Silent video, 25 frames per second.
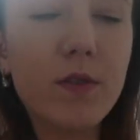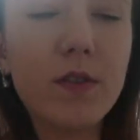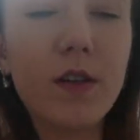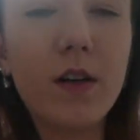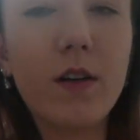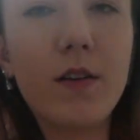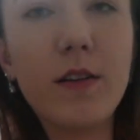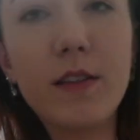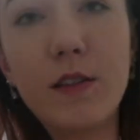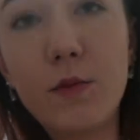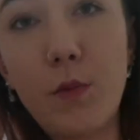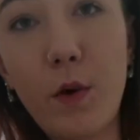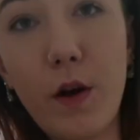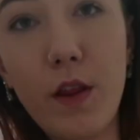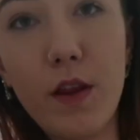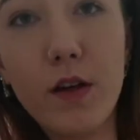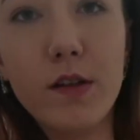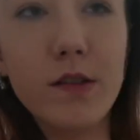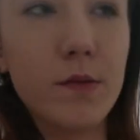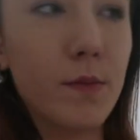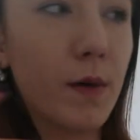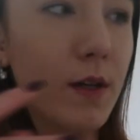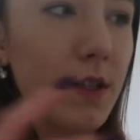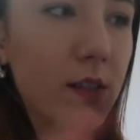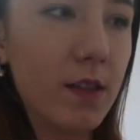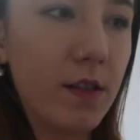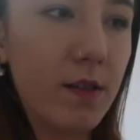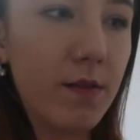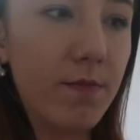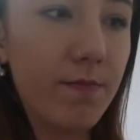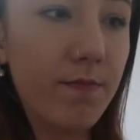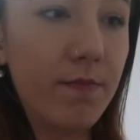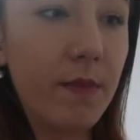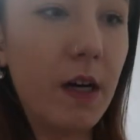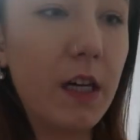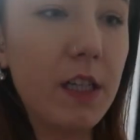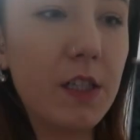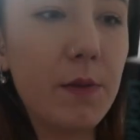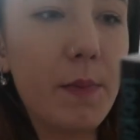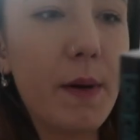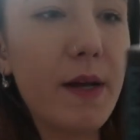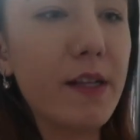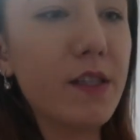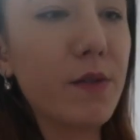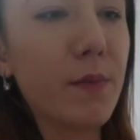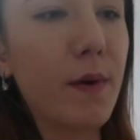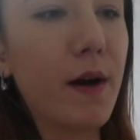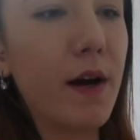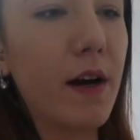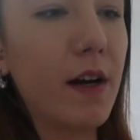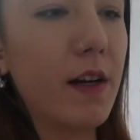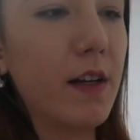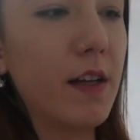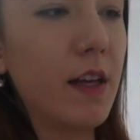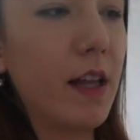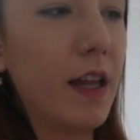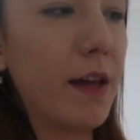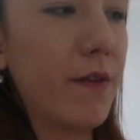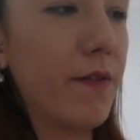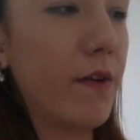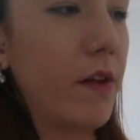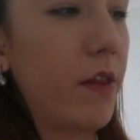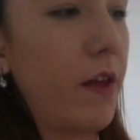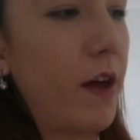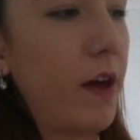so it's one of those months. It depends where you live, I